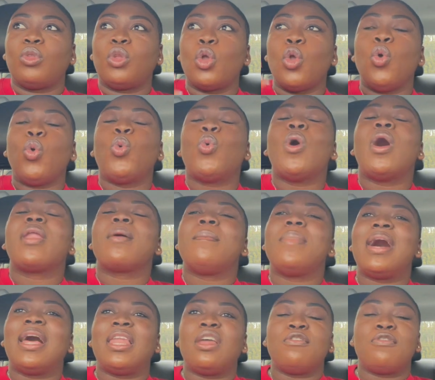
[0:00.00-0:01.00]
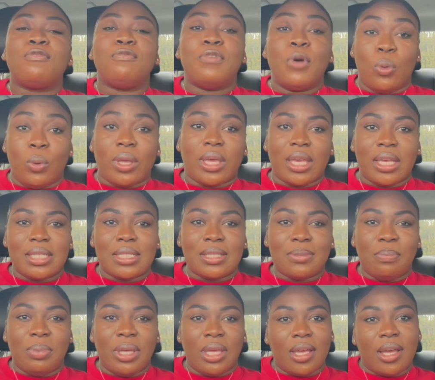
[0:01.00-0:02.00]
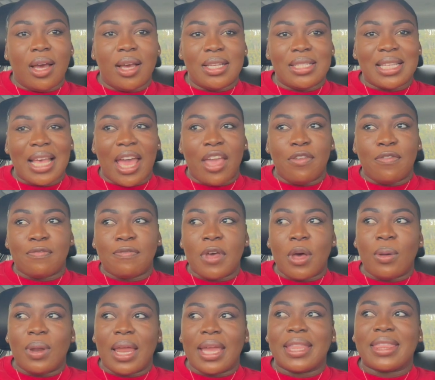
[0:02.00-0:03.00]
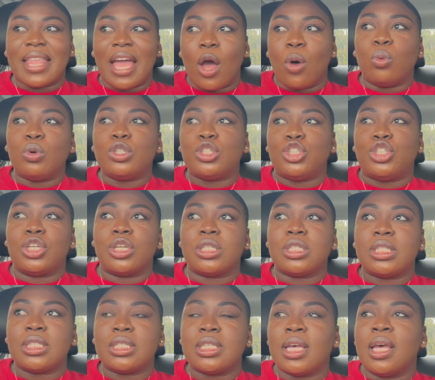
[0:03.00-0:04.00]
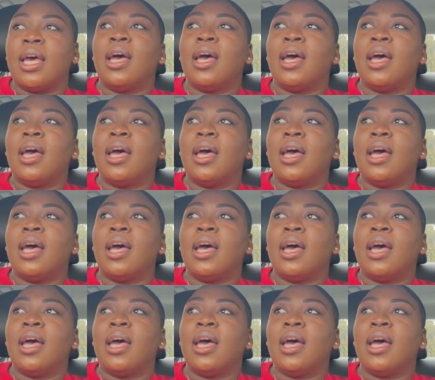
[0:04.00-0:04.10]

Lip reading: Guatemala focused, because I felt like that was just